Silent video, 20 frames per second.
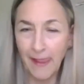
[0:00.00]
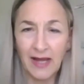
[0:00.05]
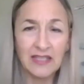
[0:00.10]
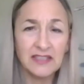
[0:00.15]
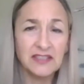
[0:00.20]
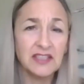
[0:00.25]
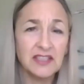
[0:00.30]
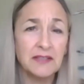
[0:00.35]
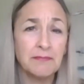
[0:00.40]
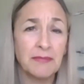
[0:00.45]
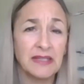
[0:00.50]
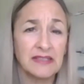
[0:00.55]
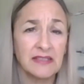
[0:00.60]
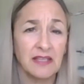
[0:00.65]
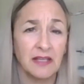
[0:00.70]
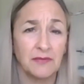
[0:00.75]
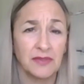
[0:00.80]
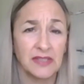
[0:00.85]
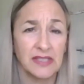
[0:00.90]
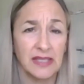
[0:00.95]
Actually, my
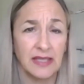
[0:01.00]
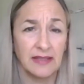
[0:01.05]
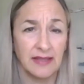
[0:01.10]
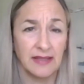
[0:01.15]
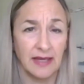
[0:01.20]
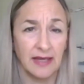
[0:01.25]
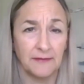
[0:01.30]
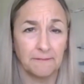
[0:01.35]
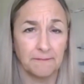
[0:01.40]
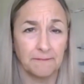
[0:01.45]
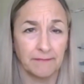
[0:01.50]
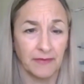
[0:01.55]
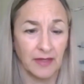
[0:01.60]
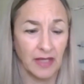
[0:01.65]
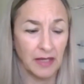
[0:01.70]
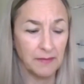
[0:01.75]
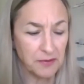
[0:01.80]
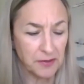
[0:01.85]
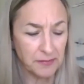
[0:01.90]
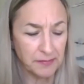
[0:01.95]
son was like that.
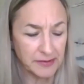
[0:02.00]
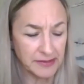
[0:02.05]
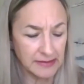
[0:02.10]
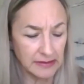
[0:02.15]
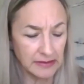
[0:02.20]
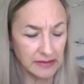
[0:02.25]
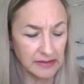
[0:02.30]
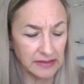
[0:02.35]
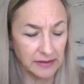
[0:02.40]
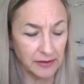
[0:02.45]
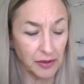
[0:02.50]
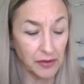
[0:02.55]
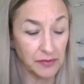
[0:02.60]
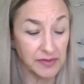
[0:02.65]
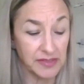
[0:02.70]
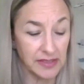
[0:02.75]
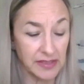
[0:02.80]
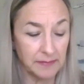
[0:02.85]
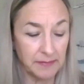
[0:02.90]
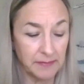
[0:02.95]
I purposely did
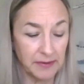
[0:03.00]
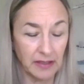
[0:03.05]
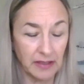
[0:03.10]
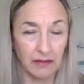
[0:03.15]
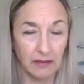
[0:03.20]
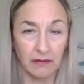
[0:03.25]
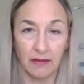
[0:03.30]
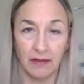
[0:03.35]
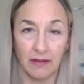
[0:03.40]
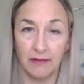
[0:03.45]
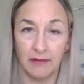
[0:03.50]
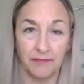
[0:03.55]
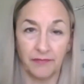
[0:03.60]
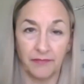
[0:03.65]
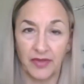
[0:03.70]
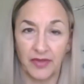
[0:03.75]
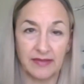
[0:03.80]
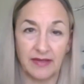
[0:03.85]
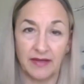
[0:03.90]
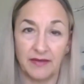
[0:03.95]
co-sleeping
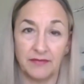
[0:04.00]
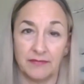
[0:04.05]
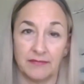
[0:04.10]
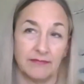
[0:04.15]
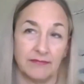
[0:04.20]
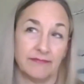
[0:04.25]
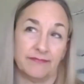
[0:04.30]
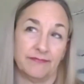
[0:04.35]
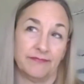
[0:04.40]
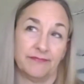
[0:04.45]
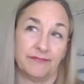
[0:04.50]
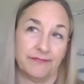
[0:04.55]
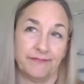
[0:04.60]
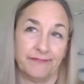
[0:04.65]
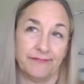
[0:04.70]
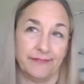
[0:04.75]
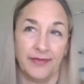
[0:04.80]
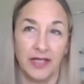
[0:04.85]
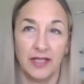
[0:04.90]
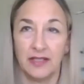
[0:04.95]
because I don't,
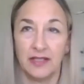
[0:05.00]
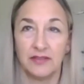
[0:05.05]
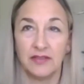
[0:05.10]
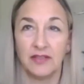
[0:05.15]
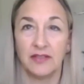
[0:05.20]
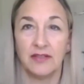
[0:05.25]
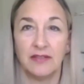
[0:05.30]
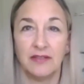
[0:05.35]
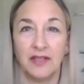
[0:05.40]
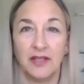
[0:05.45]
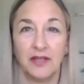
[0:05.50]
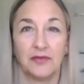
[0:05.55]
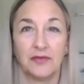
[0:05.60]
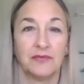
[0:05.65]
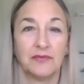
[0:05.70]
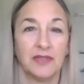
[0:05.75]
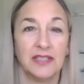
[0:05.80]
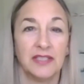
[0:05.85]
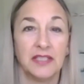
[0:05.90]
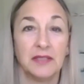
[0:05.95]
you know,
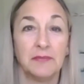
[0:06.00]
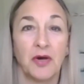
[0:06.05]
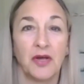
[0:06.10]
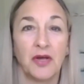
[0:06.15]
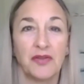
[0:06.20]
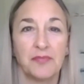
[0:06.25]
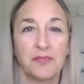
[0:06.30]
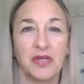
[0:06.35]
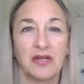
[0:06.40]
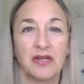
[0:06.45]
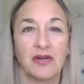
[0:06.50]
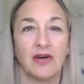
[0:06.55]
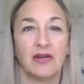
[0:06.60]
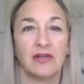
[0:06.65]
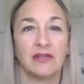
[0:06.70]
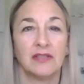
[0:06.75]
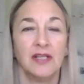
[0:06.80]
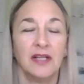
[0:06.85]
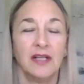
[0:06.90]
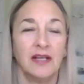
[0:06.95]
it didn't bother me at
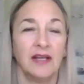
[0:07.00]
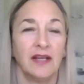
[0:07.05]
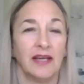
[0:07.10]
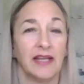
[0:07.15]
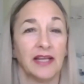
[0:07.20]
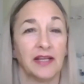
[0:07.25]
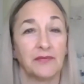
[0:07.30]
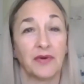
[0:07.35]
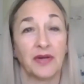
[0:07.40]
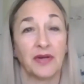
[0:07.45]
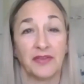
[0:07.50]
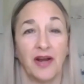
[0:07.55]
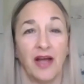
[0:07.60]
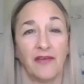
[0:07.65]
all, and I'd rather